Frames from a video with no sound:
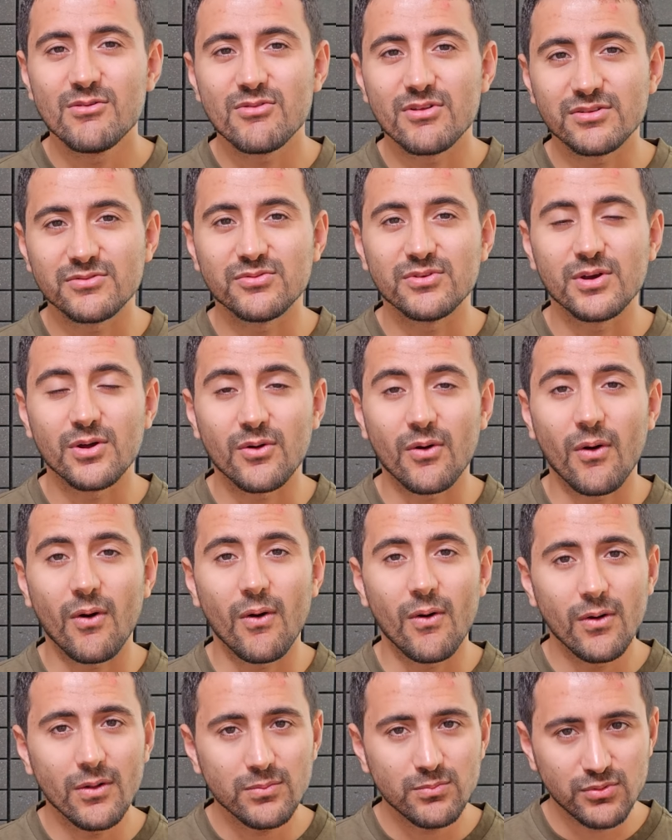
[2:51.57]
that we are
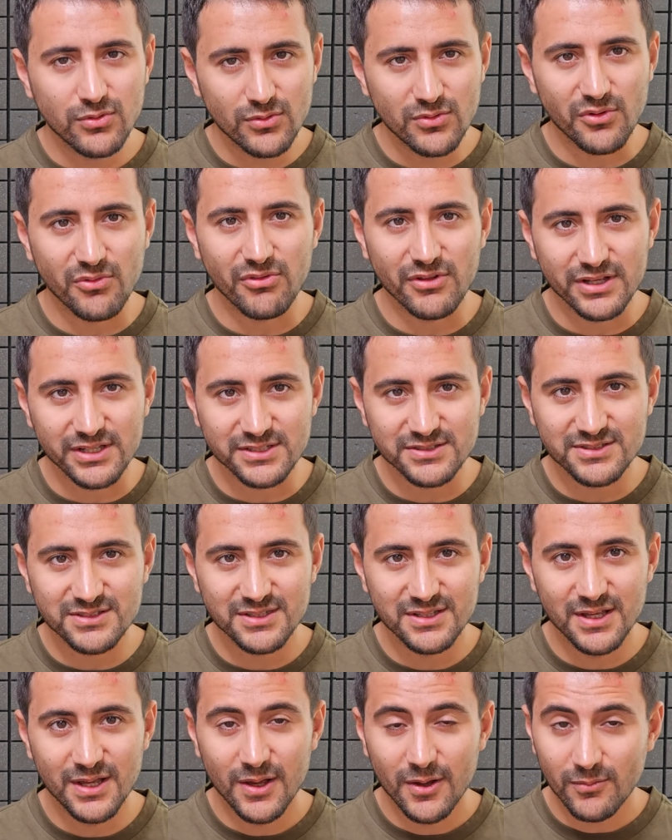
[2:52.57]
all poor things.